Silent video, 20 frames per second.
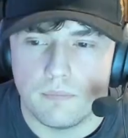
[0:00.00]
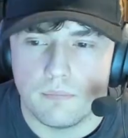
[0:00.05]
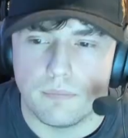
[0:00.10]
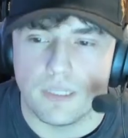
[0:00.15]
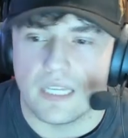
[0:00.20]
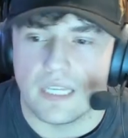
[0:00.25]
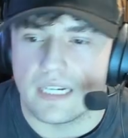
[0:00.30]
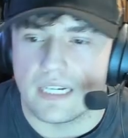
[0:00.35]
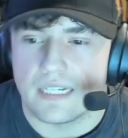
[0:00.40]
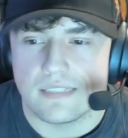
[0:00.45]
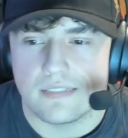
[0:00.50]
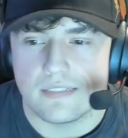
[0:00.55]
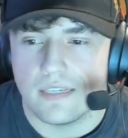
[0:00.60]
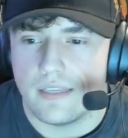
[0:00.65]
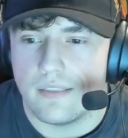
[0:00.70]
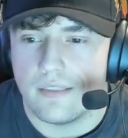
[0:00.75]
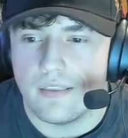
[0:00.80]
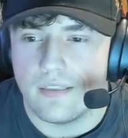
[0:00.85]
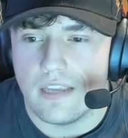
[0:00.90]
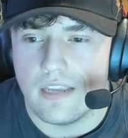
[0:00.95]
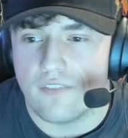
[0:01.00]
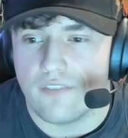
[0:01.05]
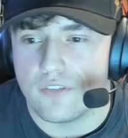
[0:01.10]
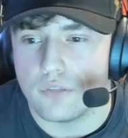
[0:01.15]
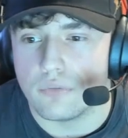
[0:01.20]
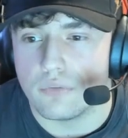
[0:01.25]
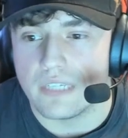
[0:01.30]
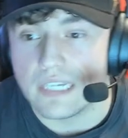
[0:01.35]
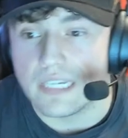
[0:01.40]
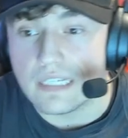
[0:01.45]
But like I said, if
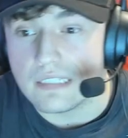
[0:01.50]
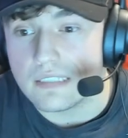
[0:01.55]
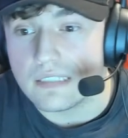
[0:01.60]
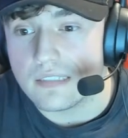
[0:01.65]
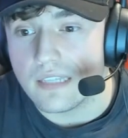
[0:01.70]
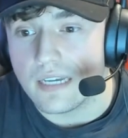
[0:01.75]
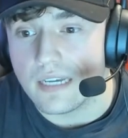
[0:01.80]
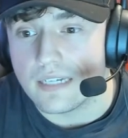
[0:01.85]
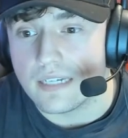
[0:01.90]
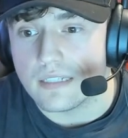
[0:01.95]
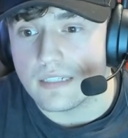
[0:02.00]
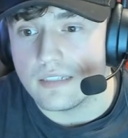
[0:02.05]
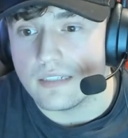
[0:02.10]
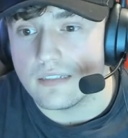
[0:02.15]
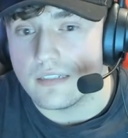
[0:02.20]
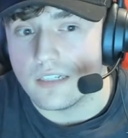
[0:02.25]
you get like